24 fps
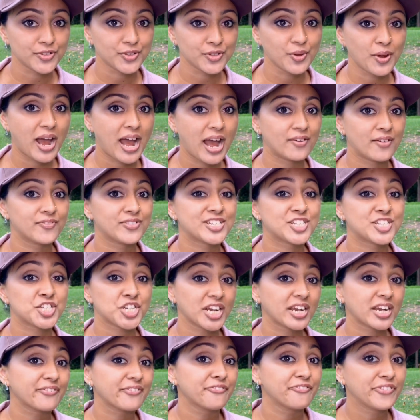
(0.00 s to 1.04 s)
You have
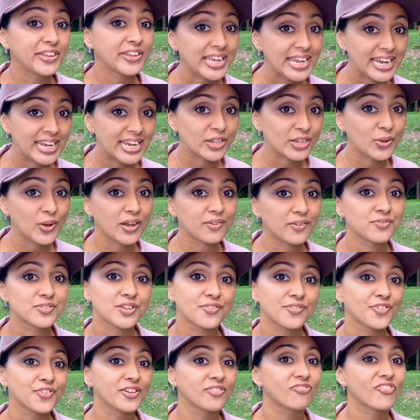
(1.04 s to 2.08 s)
chick feed. You have
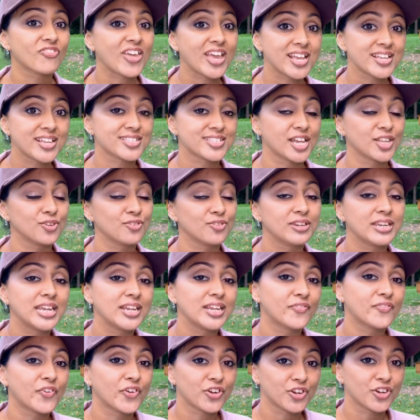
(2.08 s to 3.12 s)
different things that you need
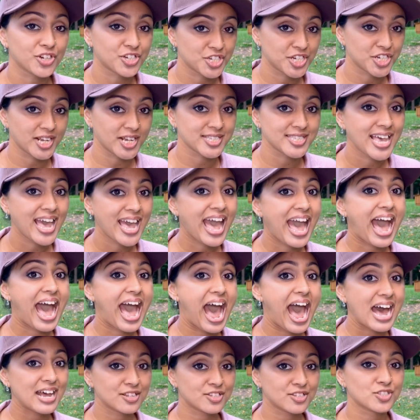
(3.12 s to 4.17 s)
for your chicks
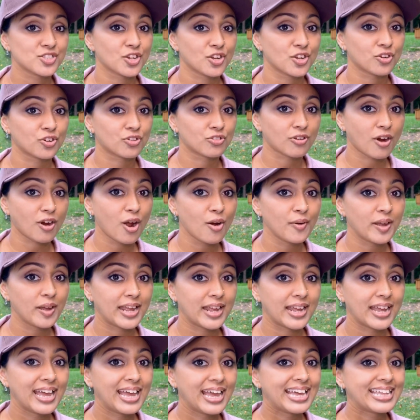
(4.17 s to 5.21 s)
as they're growing.